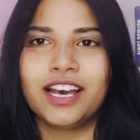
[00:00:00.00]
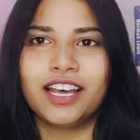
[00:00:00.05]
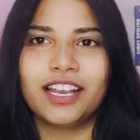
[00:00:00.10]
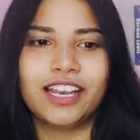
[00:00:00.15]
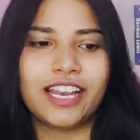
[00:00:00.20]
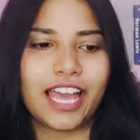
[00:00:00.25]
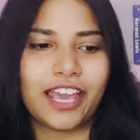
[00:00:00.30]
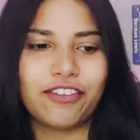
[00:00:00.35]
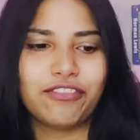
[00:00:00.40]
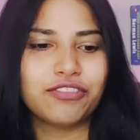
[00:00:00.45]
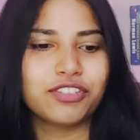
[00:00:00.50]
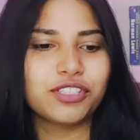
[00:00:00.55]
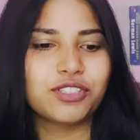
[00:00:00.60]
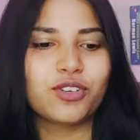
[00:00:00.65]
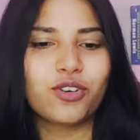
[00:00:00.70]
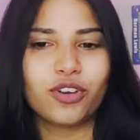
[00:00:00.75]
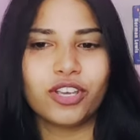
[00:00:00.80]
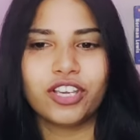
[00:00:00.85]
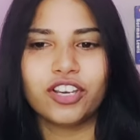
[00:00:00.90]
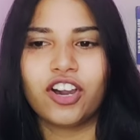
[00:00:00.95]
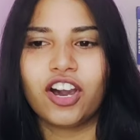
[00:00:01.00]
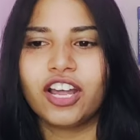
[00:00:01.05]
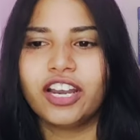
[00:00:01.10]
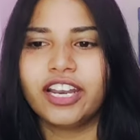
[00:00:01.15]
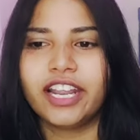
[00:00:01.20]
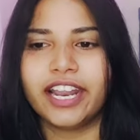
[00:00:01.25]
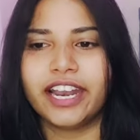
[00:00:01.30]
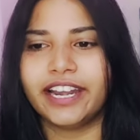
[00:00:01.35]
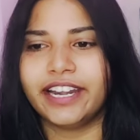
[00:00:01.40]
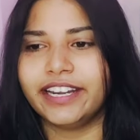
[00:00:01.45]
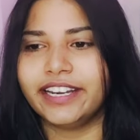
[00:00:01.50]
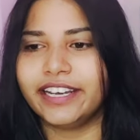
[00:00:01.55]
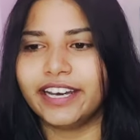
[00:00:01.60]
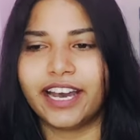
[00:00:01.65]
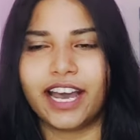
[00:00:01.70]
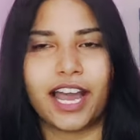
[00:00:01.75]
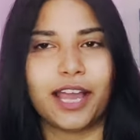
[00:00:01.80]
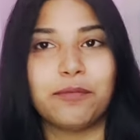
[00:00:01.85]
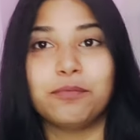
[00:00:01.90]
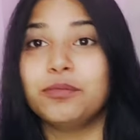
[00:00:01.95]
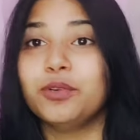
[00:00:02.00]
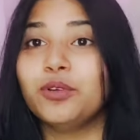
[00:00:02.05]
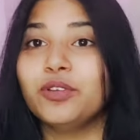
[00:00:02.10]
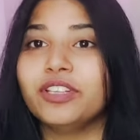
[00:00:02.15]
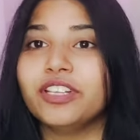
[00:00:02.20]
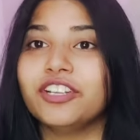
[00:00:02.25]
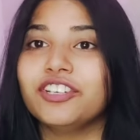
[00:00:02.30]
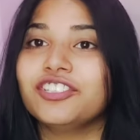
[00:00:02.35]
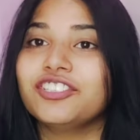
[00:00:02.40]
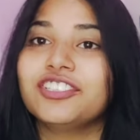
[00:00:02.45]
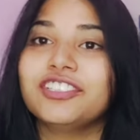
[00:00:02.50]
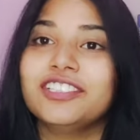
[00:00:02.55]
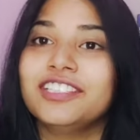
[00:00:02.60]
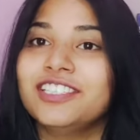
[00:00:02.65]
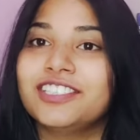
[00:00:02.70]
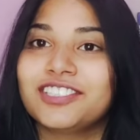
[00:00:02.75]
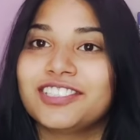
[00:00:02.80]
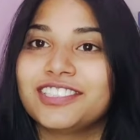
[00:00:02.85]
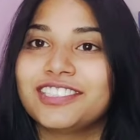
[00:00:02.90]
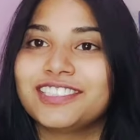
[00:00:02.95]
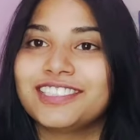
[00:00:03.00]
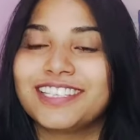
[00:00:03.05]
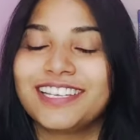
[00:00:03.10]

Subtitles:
life is going on, and I'm doing the dishes.